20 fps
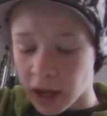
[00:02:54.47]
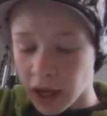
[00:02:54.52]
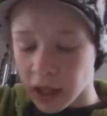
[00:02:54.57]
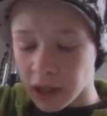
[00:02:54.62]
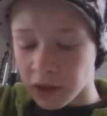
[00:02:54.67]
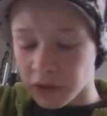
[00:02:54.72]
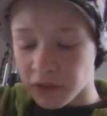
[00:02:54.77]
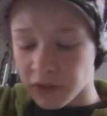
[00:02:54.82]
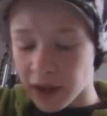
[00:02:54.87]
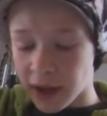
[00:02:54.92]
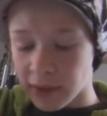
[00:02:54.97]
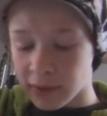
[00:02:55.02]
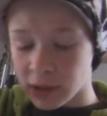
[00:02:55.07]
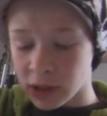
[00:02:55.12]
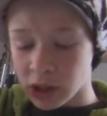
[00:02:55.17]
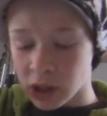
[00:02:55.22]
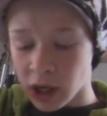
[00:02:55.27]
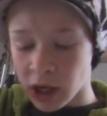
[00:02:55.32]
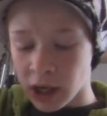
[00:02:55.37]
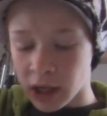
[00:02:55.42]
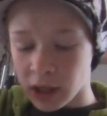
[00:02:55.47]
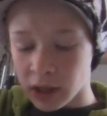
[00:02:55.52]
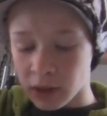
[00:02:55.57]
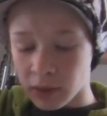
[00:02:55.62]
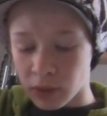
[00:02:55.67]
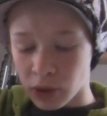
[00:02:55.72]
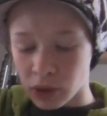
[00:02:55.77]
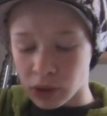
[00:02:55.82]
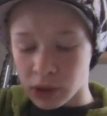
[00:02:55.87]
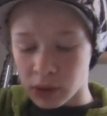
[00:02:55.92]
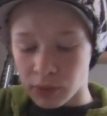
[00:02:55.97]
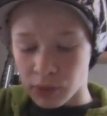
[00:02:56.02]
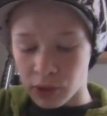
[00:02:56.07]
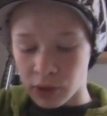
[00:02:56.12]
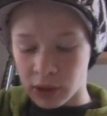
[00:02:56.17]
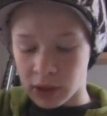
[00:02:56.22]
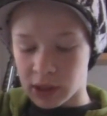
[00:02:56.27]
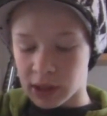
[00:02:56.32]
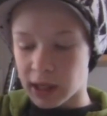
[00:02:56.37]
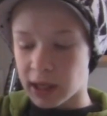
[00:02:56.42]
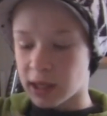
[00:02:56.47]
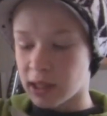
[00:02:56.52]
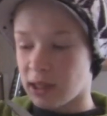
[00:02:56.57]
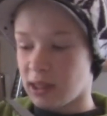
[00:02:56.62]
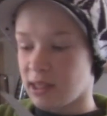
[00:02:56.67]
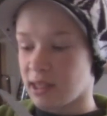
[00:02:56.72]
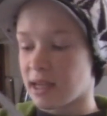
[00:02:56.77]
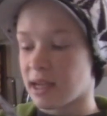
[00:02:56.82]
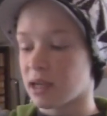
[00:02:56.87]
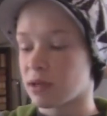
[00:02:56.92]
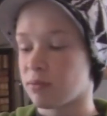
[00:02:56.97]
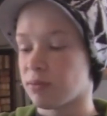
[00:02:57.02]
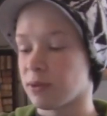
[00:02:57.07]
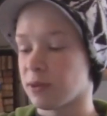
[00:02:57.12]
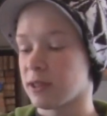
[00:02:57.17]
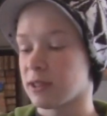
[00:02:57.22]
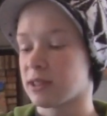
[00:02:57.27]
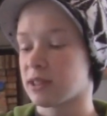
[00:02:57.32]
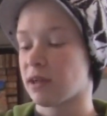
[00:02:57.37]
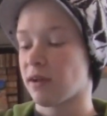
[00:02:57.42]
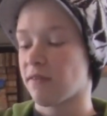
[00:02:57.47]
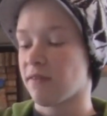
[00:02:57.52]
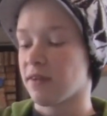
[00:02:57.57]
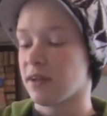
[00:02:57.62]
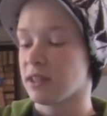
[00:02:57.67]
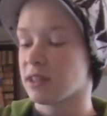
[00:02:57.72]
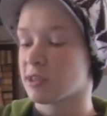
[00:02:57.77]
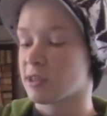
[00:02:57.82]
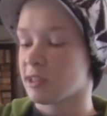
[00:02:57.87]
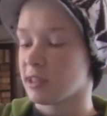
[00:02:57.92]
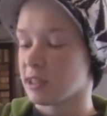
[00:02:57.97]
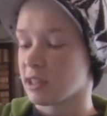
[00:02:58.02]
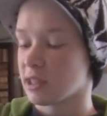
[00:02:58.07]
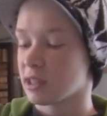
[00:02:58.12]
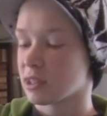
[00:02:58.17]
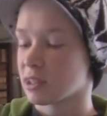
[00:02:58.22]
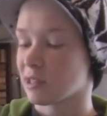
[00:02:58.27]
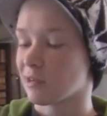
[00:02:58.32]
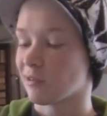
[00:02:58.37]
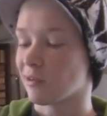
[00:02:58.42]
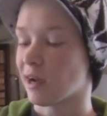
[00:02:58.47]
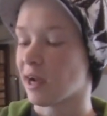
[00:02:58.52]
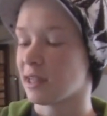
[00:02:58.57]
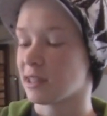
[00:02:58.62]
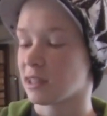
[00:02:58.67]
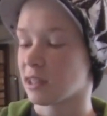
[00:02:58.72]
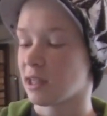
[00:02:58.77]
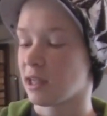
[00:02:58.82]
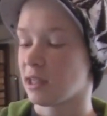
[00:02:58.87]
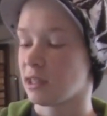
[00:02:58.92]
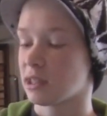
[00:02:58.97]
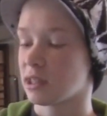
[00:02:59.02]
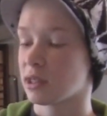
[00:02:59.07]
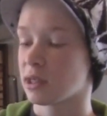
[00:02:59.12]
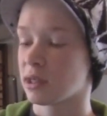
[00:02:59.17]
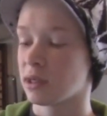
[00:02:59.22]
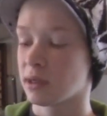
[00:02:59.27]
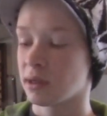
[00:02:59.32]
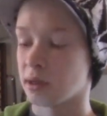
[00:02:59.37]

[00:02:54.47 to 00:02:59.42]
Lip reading: And the flour's not the most important to get exact, but this stuff is because it's the rising agent.